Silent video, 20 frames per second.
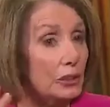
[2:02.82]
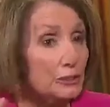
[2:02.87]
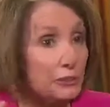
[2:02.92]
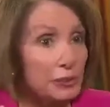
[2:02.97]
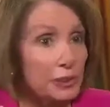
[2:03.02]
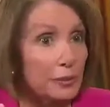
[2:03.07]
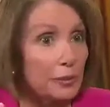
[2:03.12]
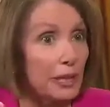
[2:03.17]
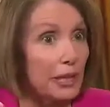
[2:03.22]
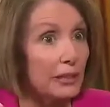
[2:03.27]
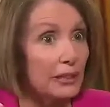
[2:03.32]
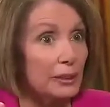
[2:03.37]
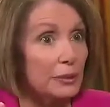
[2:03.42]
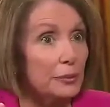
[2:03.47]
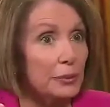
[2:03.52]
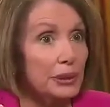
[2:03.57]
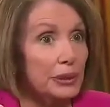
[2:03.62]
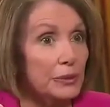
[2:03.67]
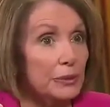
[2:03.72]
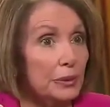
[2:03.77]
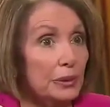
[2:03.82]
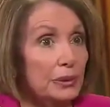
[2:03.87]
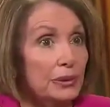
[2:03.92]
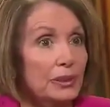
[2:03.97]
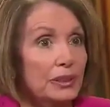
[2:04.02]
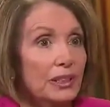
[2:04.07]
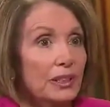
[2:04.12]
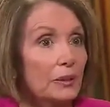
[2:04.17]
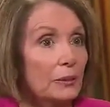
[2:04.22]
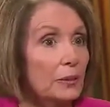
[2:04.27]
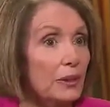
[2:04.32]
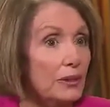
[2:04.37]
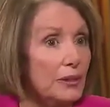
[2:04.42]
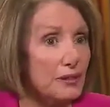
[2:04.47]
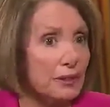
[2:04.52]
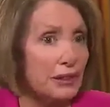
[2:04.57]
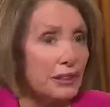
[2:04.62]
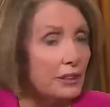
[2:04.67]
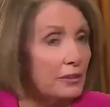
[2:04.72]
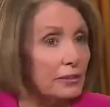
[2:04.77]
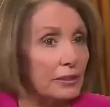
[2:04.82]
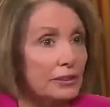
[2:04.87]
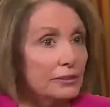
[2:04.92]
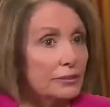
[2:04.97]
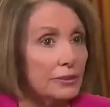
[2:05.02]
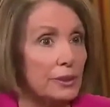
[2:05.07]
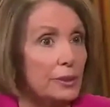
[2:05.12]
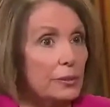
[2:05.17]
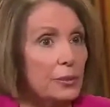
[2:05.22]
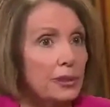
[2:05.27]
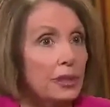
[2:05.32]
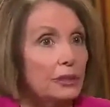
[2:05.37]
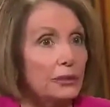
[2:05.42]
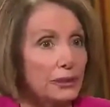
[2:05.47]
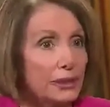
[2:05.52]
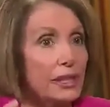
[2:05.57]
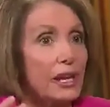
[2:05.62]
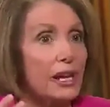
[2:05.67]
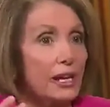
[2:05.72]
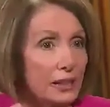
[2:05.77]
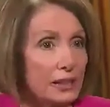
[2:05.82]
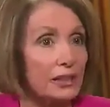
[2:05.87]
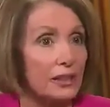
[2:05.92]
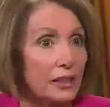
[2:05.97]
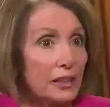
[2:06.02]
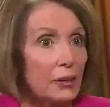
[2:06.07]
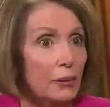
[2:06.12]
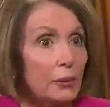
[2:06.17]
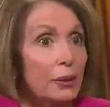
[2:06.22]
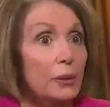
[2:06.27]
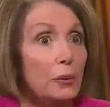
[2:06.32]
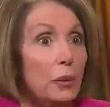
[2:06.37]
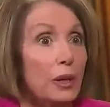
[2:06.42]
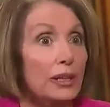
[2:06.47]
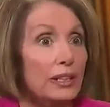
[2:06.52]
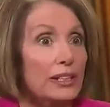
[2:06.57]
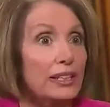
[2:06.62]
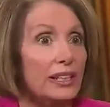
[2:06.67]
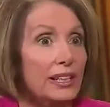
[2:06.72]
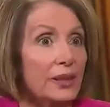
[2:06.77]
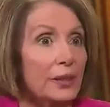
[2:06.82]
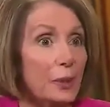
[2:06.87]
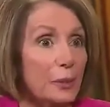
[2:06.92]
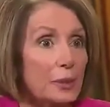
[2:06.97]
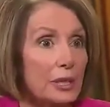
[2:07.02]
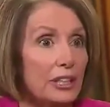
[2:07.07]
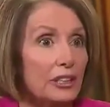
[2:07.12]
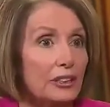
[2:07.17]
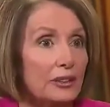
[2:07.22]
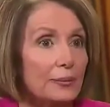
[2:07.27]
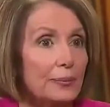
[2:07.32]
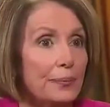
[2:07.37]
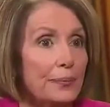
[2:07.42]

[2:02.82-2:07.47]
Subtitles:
works for the American people, whether they're going to vote for the bill or not, we want it in the bill.